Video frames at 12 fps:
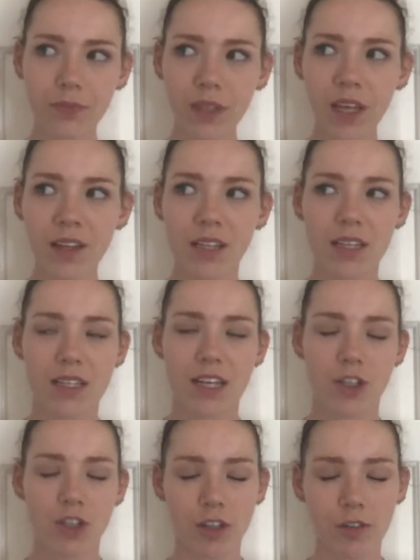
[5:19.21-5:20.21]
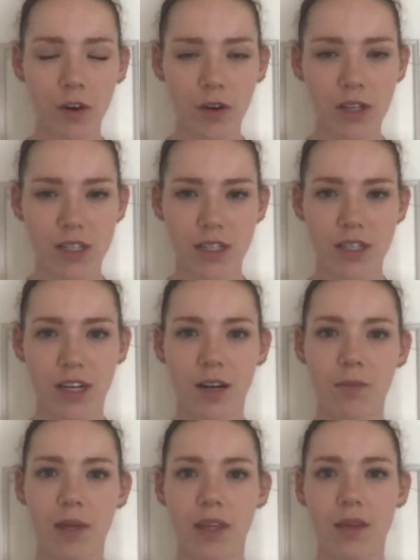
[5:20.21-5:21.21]
the eccentric focus is going to
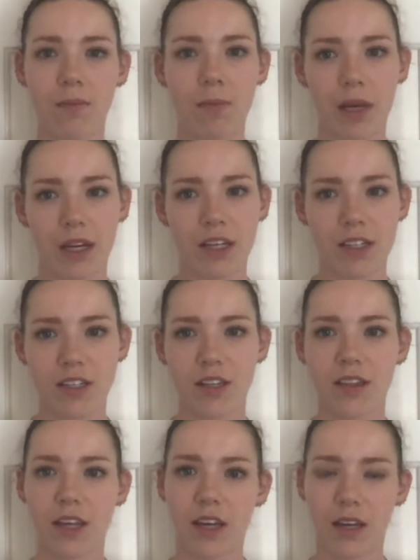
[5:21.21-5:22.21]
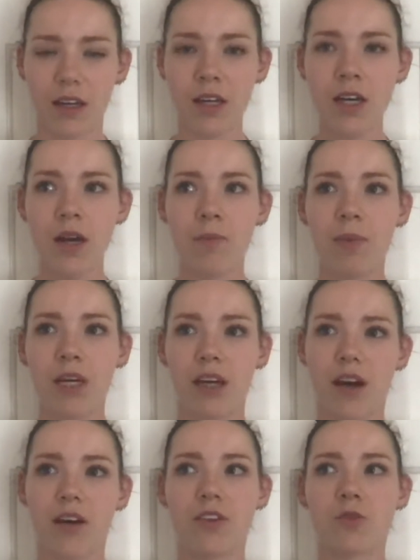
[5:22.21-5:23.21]
be the biggest thing,
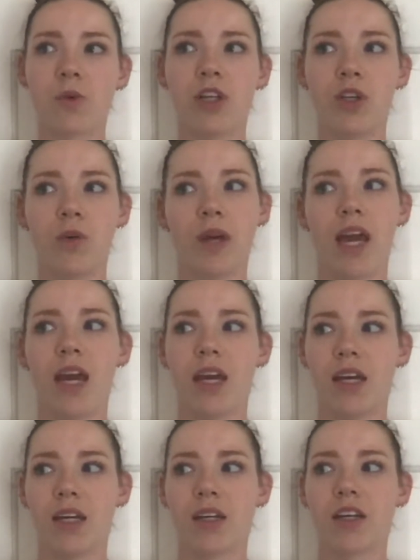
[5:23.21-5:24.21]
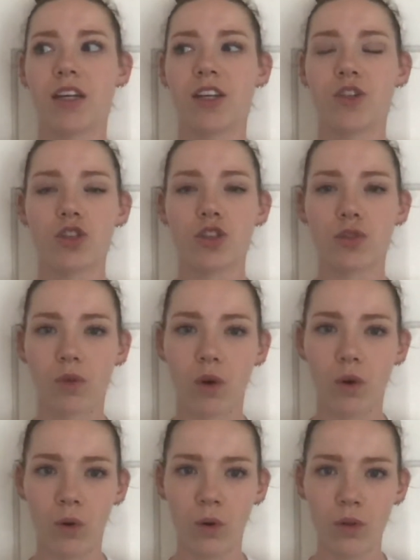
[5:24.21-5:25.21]
because when you can
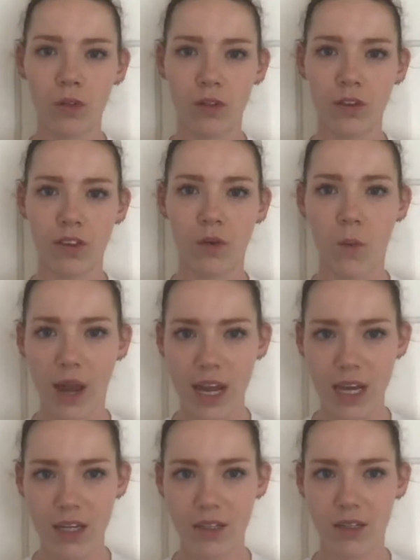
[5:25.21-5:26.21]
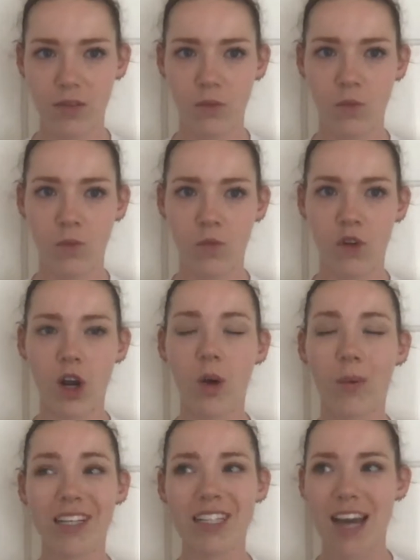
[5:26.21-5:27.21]
control the weight
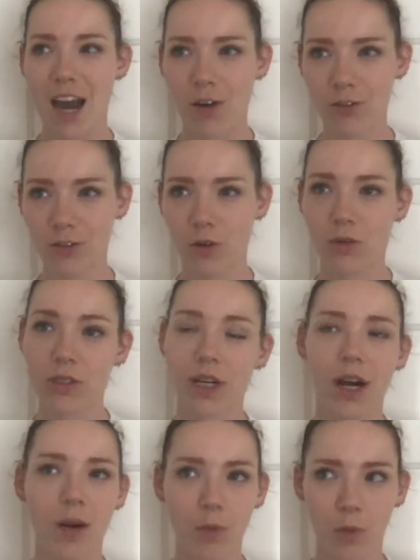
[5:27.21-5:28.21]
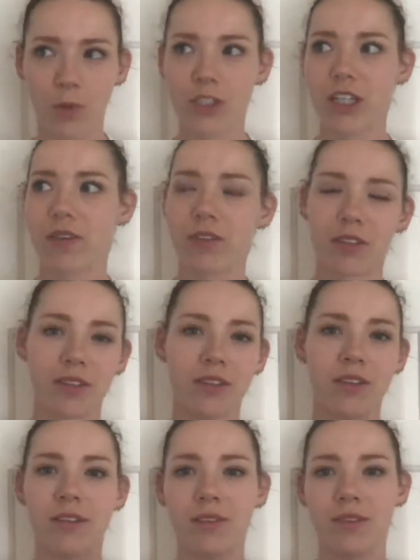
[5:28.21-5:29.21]
going down or up, whichever
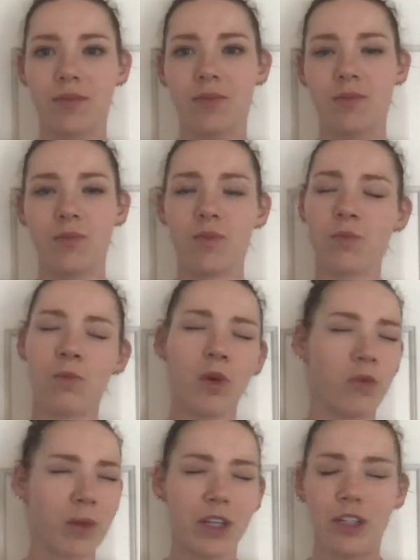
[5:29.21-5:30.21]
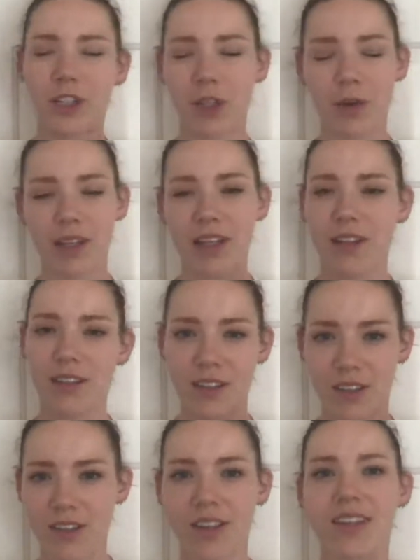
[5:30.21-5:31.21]
movement you're doing that
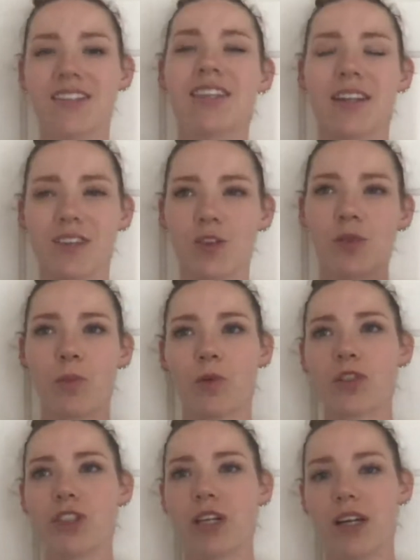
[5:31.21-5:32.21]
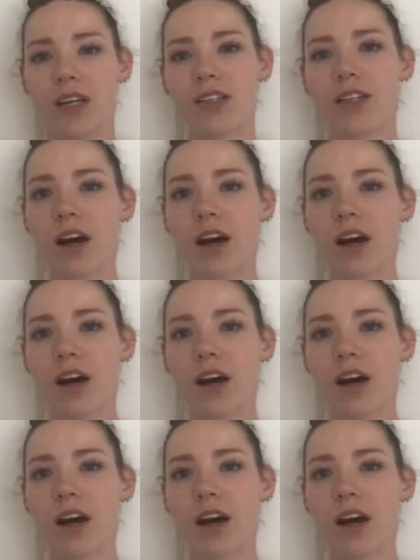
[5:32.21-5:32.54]
the eccentric portion is